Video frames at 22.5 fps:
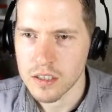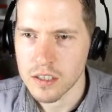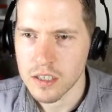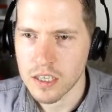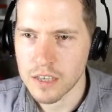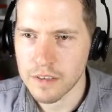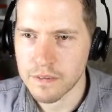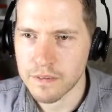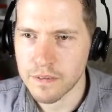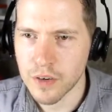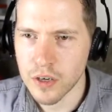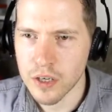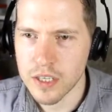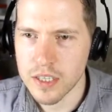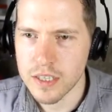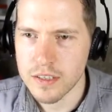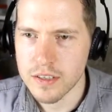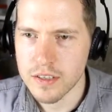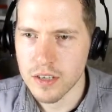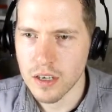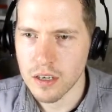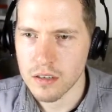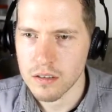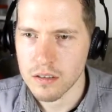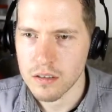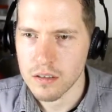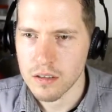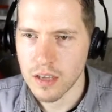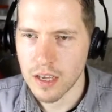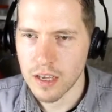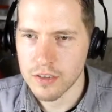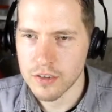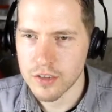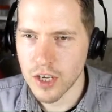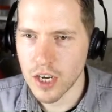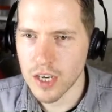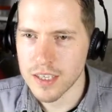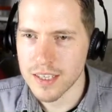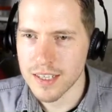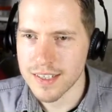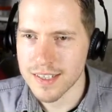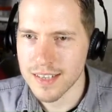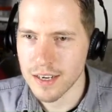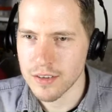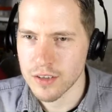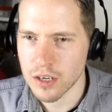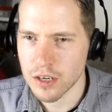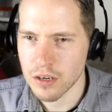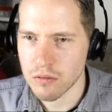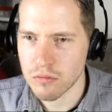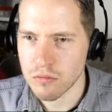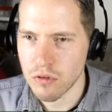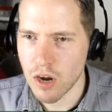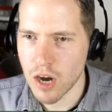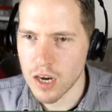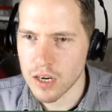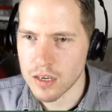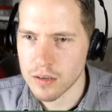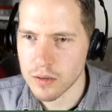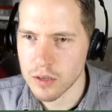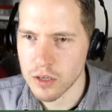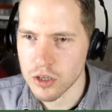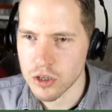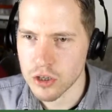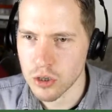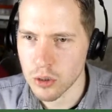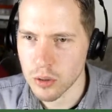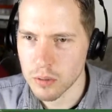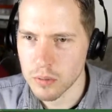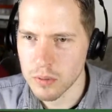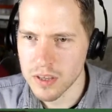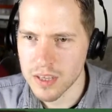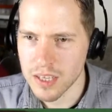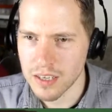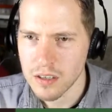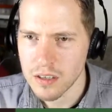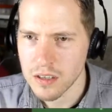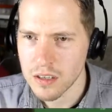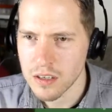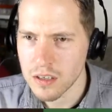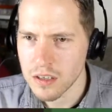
A fucking so a sock that sounds like a rock when you throw it, what the...